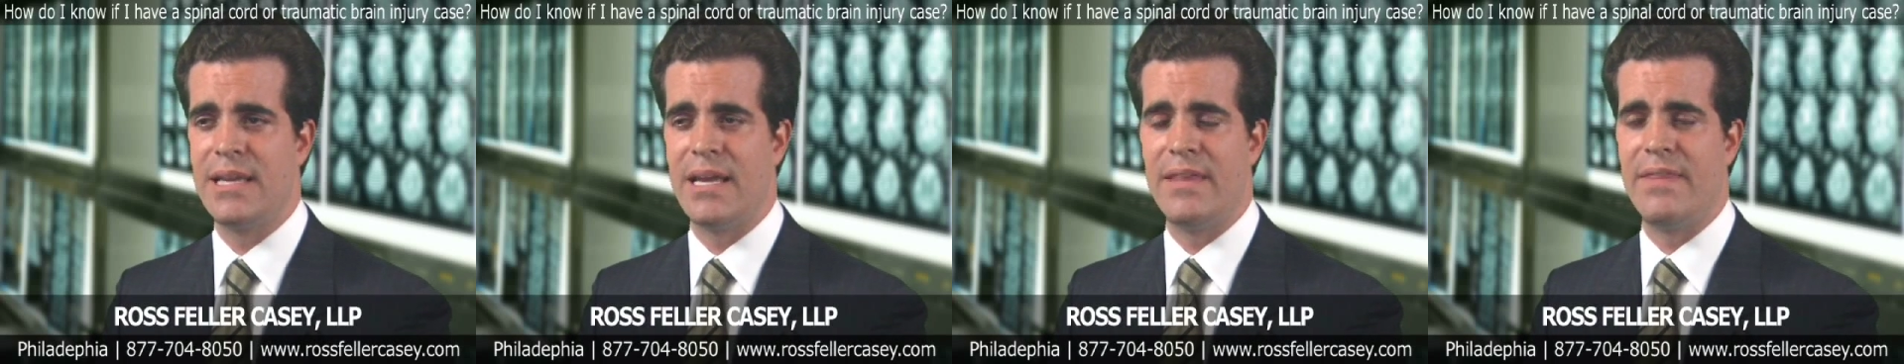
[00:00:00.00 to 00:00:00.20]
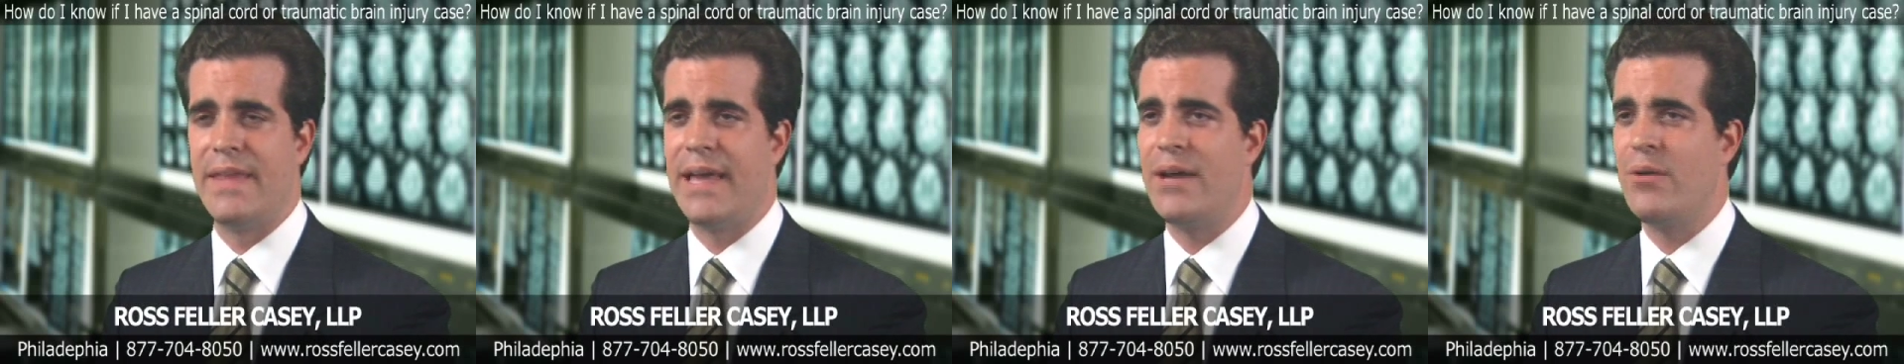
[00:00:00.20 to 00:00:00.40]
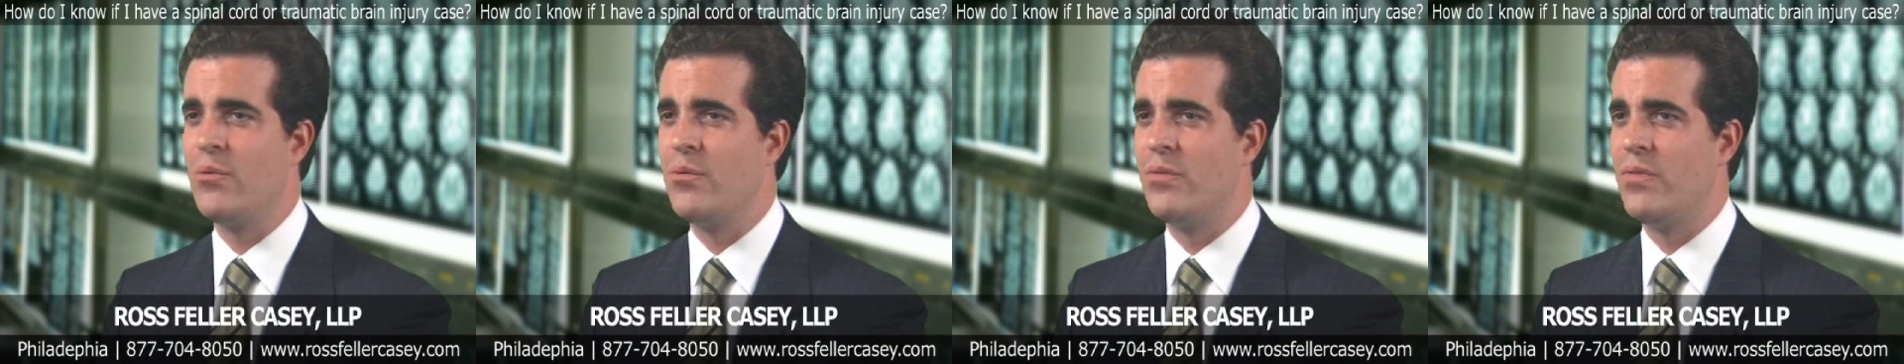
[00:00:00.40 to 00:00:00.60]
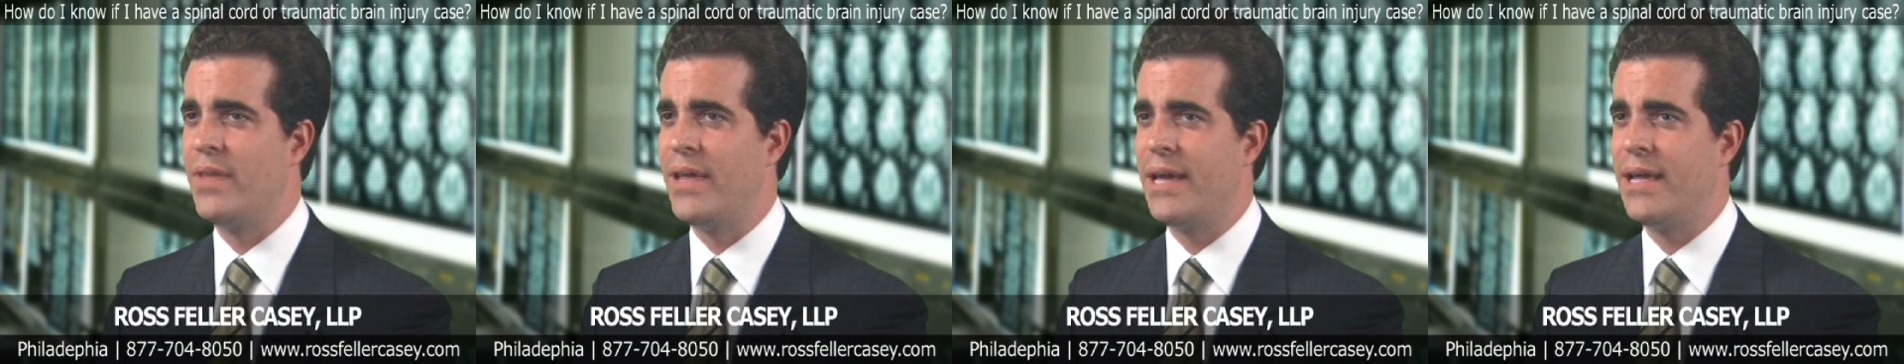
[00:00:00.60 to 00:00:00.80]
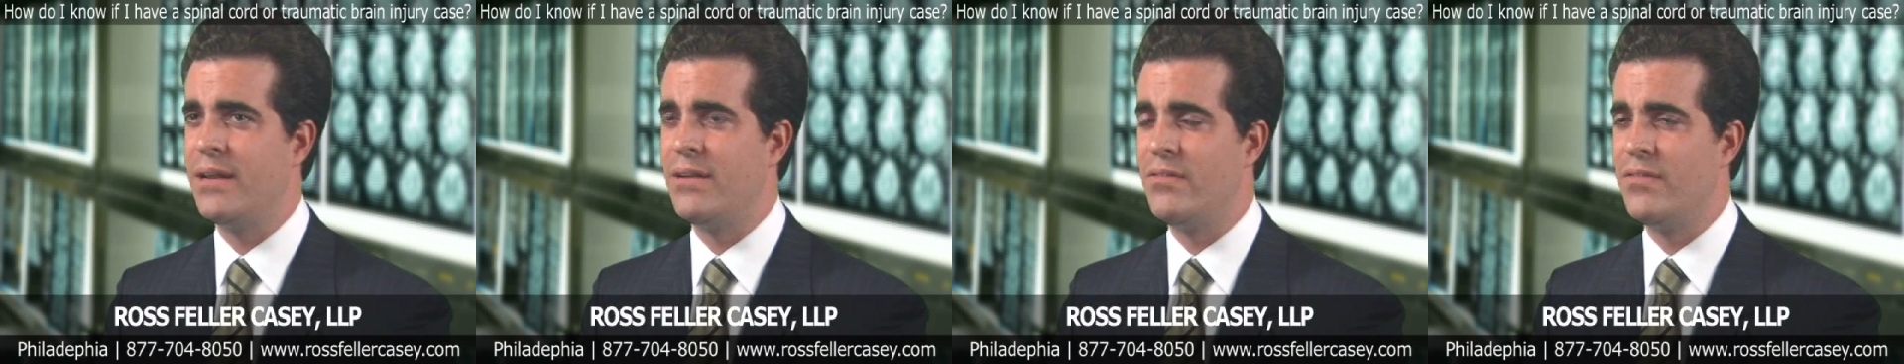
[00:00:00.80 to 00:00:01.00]
And that,
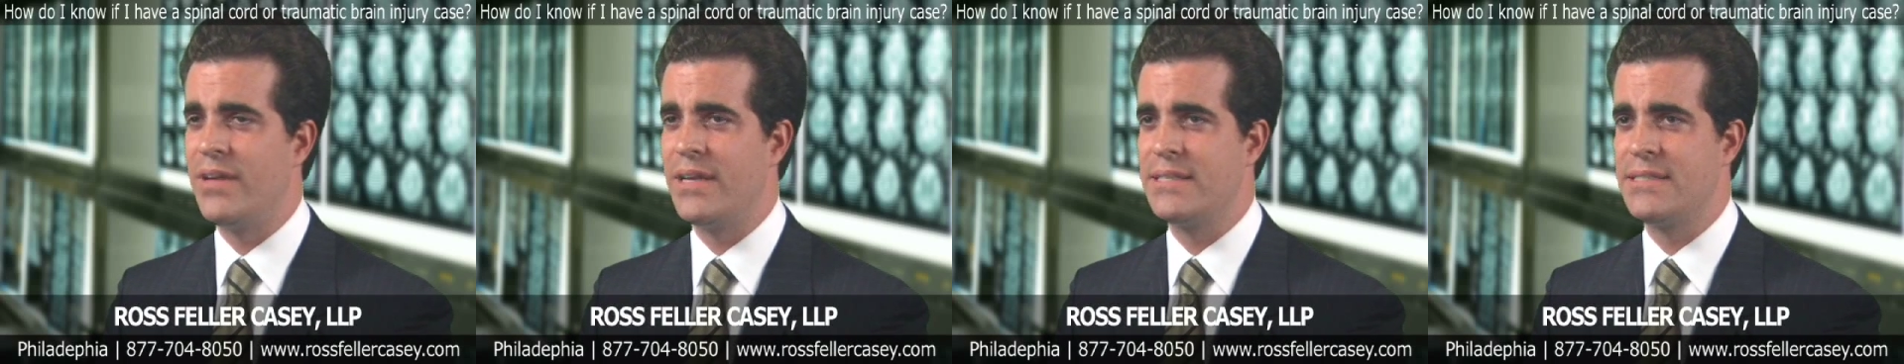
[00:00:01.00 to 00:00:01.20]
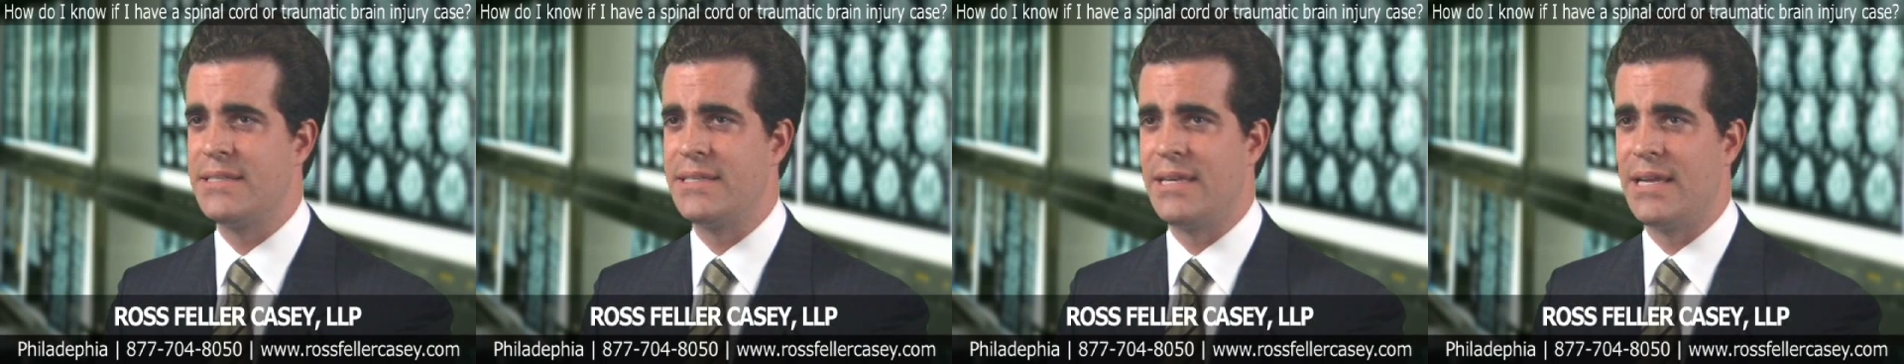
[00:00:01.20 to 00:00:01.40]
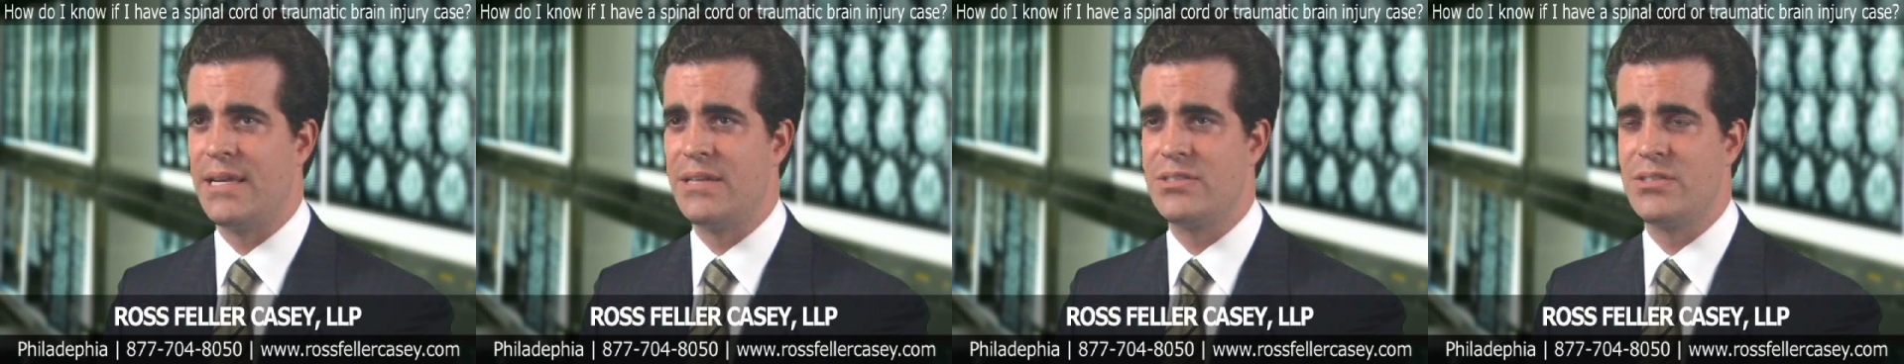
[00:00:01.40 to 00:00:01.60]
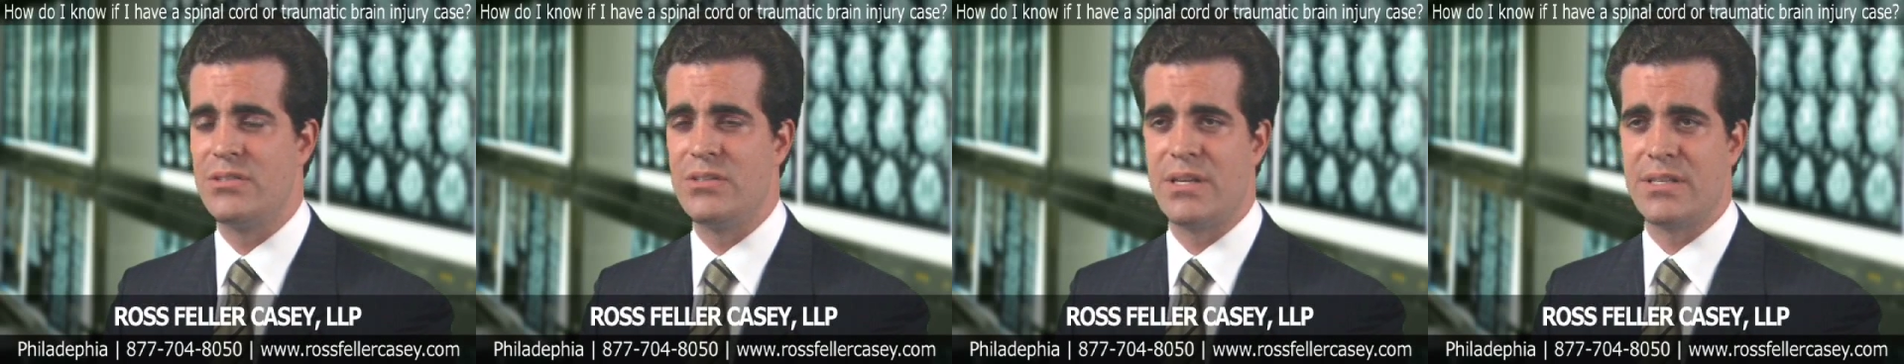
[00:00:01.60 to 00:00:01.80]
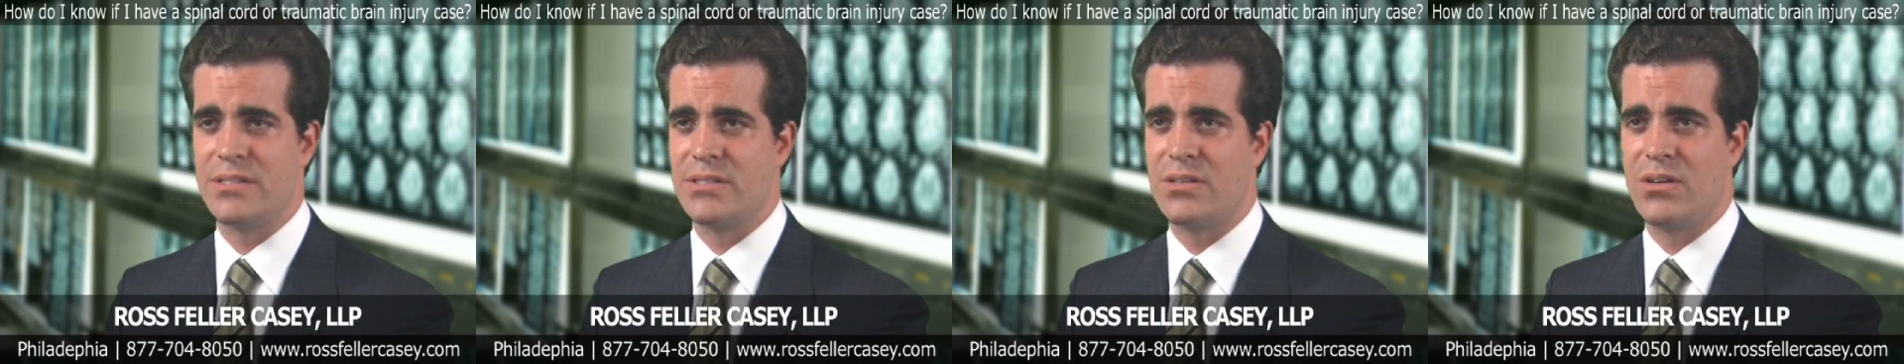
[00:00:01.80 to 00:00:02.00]
that investigation
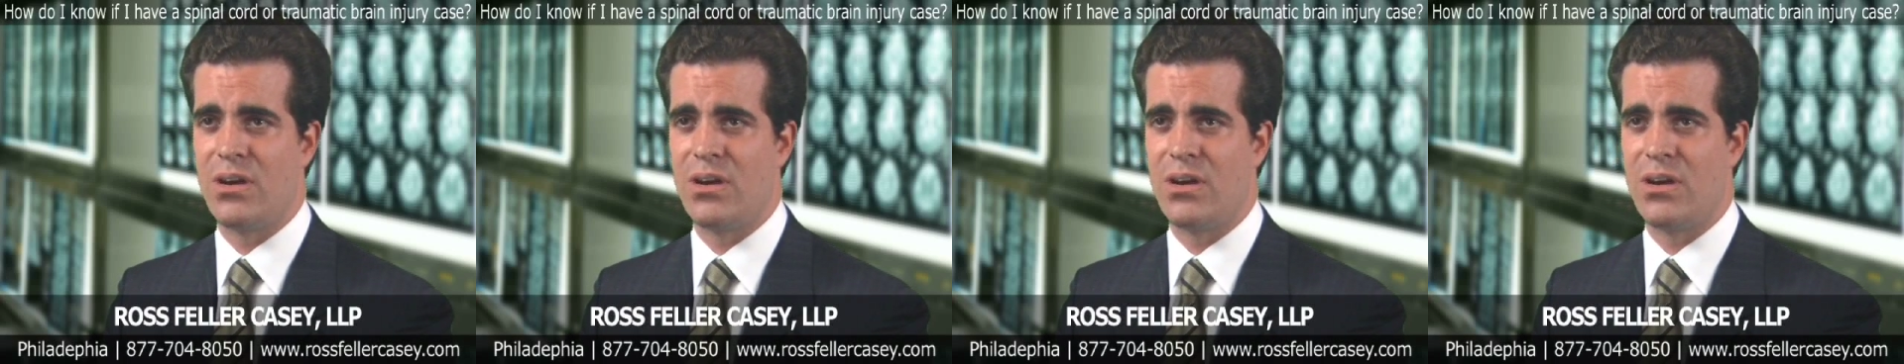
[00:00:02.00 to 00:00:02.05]
doesn't